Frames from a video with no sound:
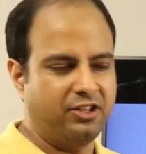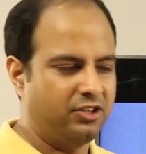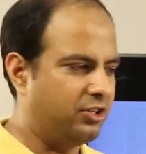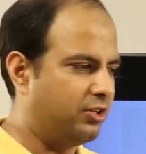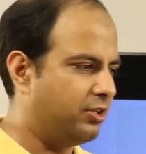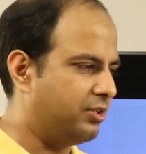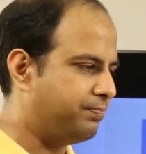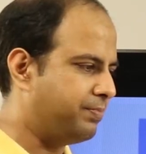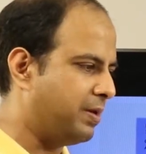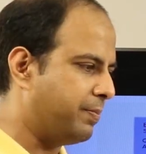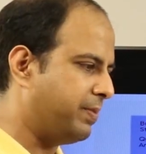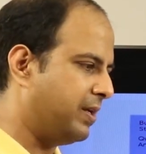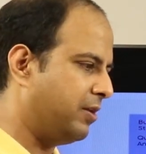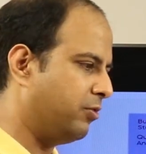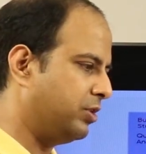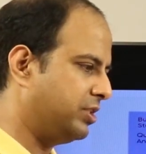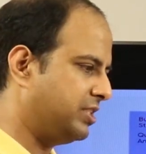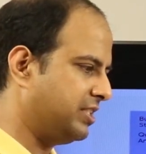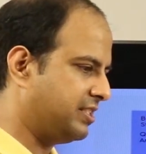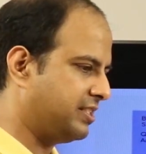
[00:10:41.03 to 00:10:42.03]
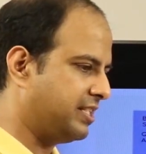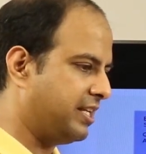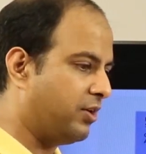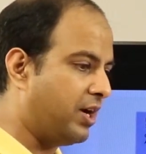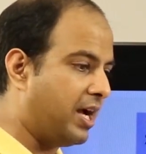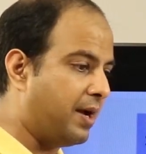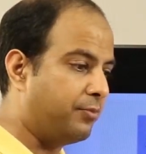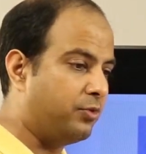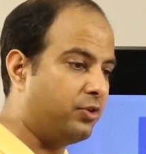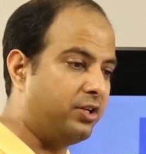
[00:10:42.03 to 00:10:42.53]
You know, people would just say, oh,
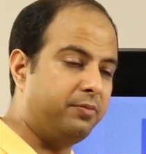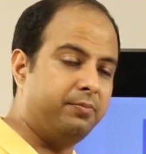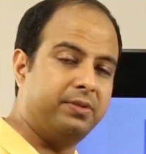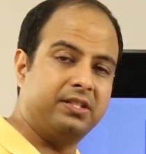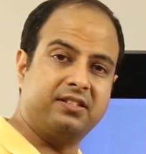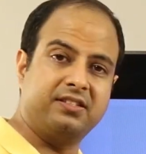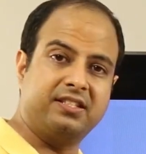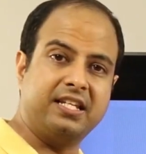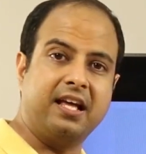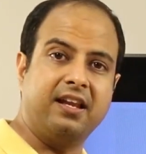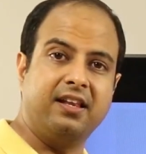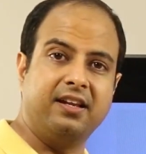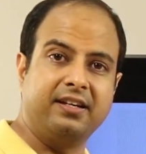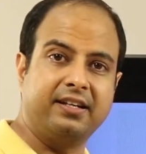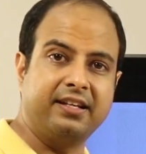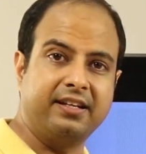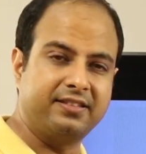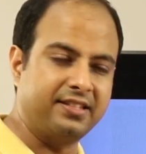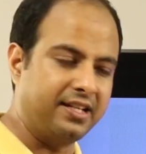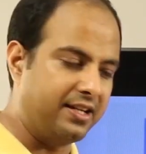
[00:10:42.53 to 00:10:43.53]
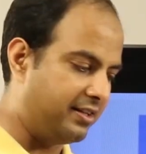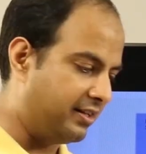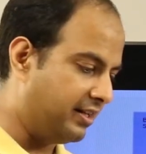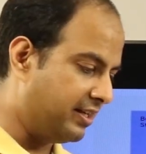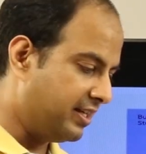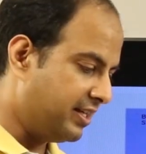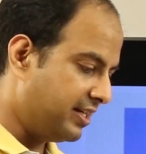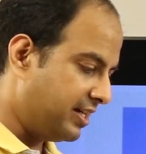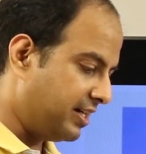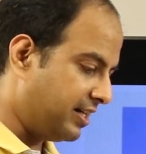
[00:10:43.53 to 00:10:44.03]
I'm doing business analytics and
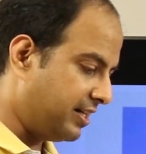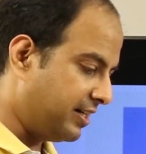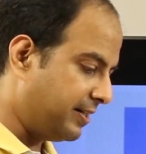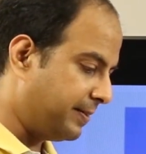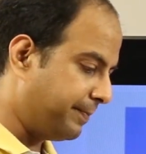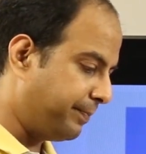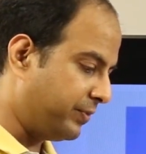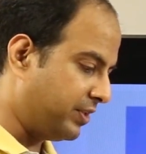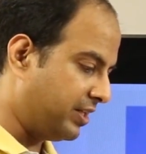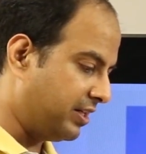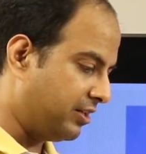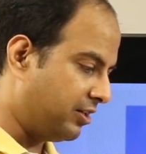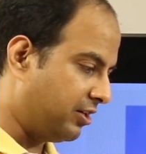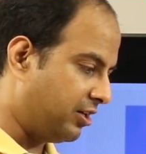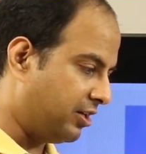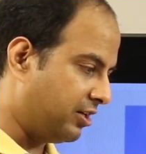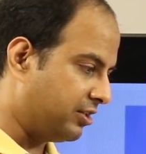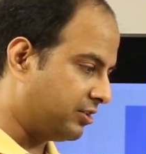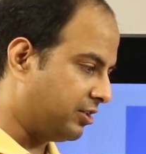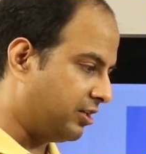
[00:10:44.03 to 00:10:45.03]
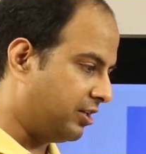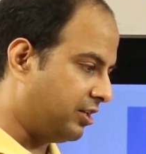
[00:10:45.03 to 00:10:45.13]
um, uh, or,